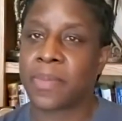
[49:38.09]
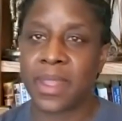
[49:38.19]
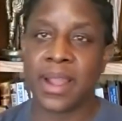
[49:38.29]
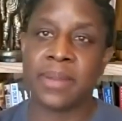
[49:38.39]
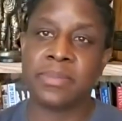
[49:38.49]

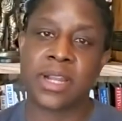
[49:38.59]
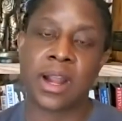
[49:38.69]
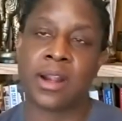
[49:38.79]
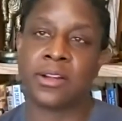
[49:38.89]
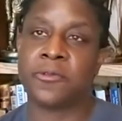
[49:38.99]
I'm
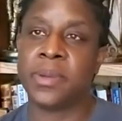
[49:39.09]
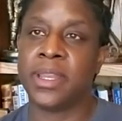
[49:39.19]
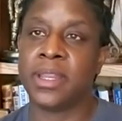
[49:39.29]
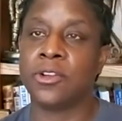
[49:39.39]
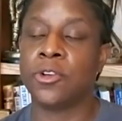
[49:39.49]
tired of
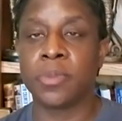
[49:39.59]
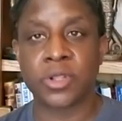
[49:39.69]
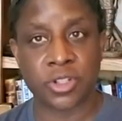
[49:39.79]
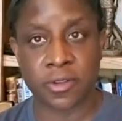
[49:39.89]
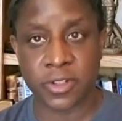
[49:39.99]
being an Uber
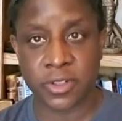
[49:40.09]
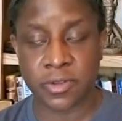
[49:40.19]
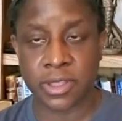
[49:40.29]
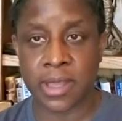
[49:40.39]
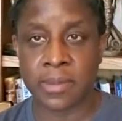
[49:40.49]
service
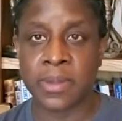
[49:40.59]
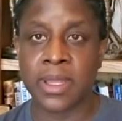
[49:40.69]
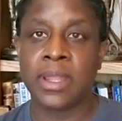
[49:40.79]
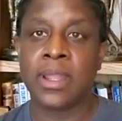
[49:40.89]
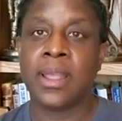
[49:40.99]
for them
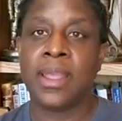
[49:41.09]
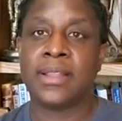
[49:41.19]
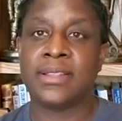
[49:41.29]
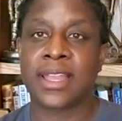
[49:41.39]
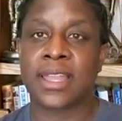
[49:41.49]

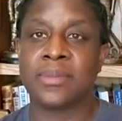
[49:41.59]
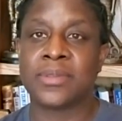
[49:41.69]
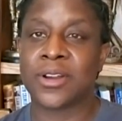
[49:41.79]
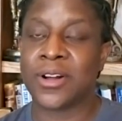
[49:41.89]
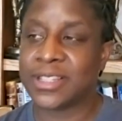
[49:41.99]
and taking them
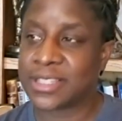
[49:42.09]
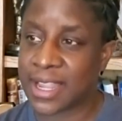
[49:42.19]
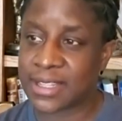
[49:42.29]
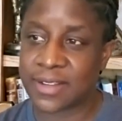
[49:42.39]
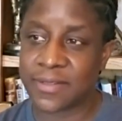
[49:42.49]
to all these
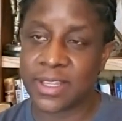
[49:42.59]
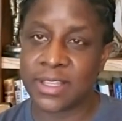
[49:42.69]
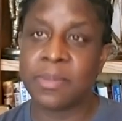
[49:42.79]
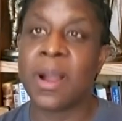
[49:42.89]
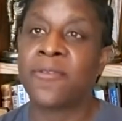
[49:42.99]

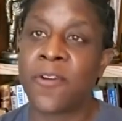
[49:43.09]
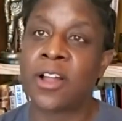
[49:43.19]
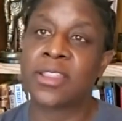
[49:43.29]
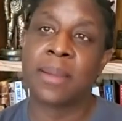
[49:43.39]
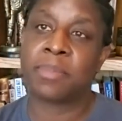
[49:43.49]
activities. My
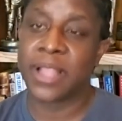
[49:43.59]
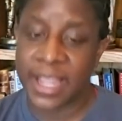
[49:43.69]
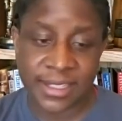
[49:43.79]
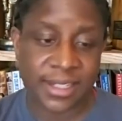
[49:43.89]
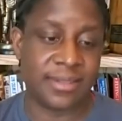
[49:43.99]
fault. I
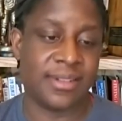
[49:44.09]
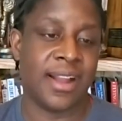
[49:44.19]
planned it.